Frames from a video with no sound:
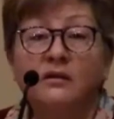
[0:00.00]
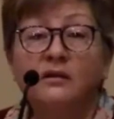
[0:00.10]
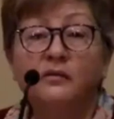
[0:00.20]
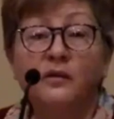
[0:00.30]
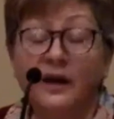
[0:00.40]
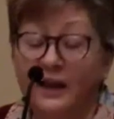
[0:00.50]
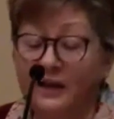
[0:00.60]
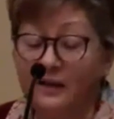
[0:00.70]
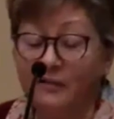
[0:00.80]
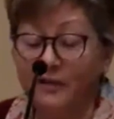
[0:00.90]
for any
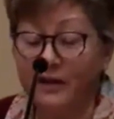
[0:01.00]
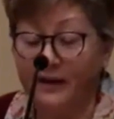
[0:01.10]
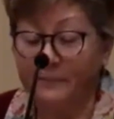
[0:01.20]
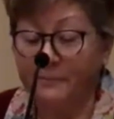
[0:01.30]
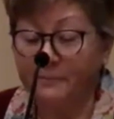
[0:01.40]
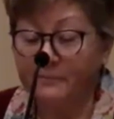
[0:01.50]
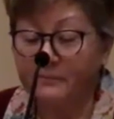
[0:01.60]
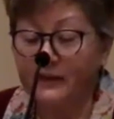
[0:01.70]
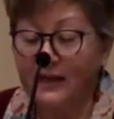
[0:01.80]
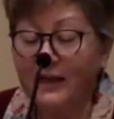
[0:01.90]
of them.
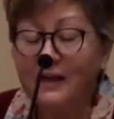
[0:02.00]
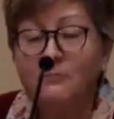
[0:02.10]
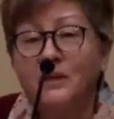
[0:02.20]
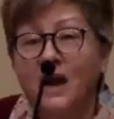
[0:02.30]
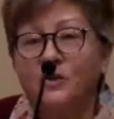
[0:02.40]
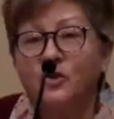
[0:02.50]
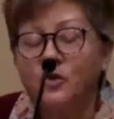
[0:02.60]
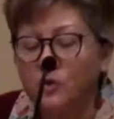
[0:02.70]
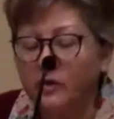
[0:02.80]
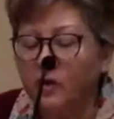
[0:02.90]
I am not
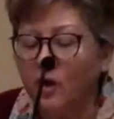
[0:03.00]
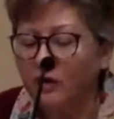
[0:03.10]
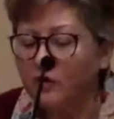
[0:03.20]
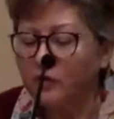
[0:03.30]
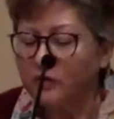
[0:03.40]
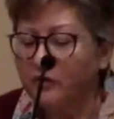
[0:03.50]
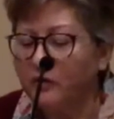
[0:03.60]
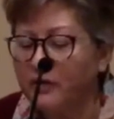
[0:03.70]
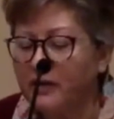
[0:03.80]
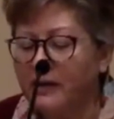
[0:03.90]
sure in all
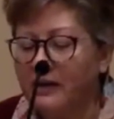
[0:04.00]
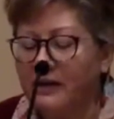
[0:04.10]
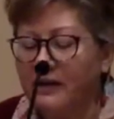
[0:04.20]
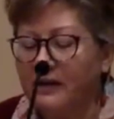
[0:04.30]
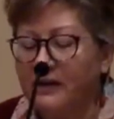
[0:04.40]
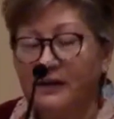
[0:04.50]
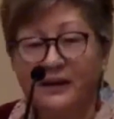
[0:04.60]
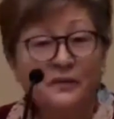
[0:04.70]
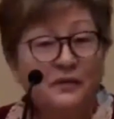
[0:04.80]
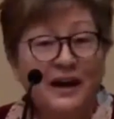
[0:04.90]
truth
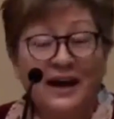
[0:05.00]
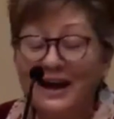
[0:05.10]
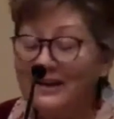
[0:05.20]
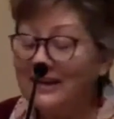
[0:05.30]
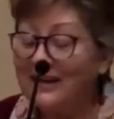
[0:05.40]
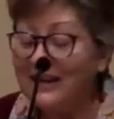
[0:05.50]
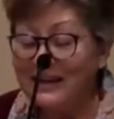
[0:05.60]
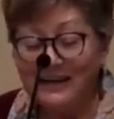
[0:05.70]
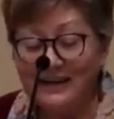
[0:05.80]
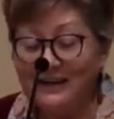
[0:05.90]
if I had
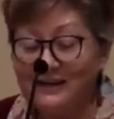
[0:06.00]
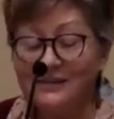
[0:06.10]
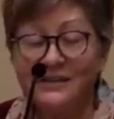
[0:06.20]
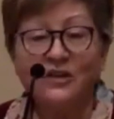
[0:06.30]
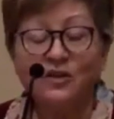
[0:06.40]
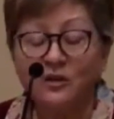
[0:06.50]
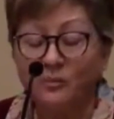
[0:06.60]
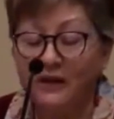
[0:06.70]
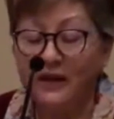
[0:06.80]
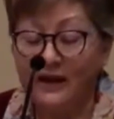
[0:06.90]
any intentional
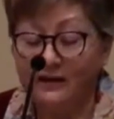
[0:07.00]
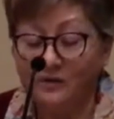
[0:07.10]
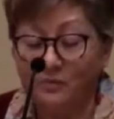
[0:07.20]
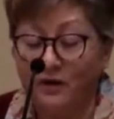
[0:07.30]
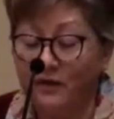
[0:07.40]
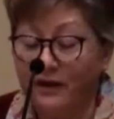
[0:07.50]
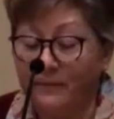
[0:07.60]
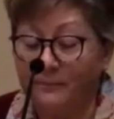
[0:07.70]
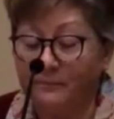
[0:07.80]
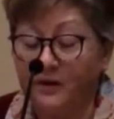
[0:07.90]
plans with
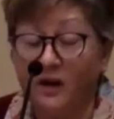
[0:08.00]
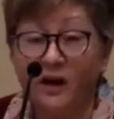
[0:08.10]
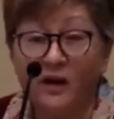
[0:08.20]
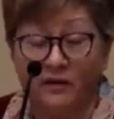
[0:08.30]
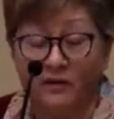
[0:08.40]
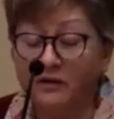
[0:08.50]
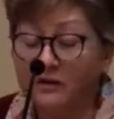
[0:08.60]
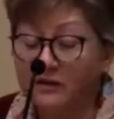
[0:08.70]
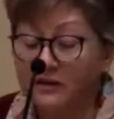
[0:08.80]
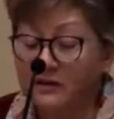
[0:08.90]
them other
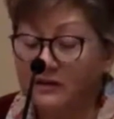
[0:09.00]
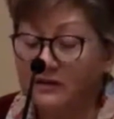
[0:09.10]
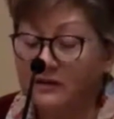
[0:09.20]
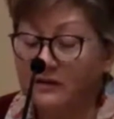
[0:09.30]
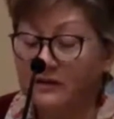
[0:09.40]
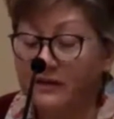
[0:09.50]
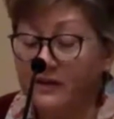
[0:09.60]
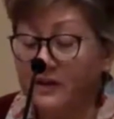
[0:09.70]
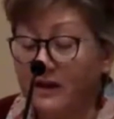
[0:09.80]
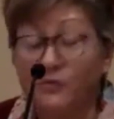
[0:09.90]
than to
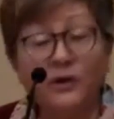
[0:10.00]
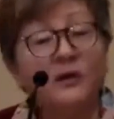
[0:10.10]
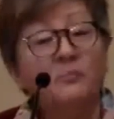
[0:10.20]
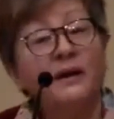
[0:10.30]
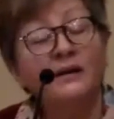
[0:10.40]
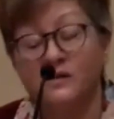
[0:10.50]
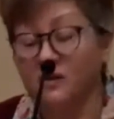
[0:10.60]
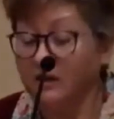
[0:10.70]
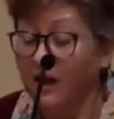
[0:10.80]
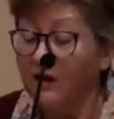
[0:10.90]
have great pets to
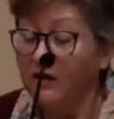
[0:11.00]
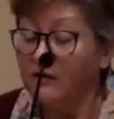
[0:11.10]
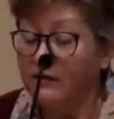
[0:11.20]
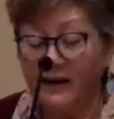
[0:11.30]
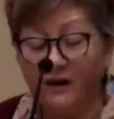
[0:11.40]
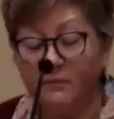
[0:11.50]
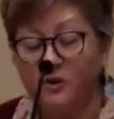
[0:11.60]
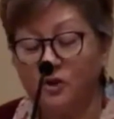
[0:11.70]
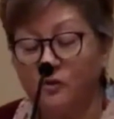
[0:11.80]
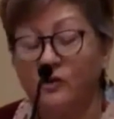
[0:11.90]
love and help the
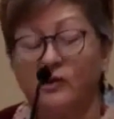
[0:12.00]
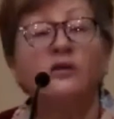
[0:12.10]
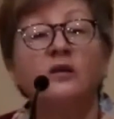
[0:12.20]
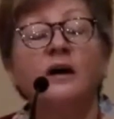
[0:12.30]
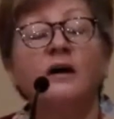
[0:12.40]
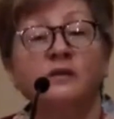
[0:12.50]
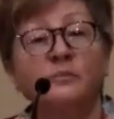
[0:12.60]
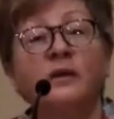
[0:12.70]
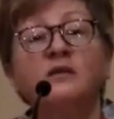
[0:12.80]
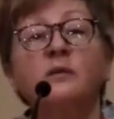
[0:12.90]
children learn about
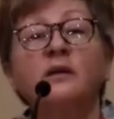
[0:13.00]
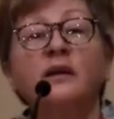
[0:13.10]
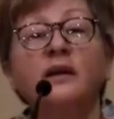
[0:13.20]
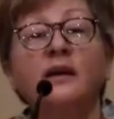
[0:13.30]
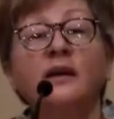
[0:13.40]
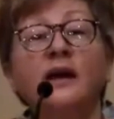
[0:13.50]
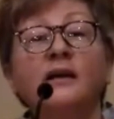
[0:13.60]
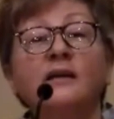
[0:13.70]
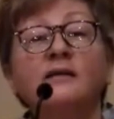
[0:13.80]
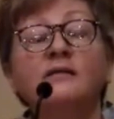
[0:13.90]
responsibility and
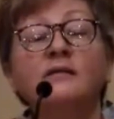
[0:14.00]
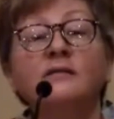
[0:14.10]
kindness.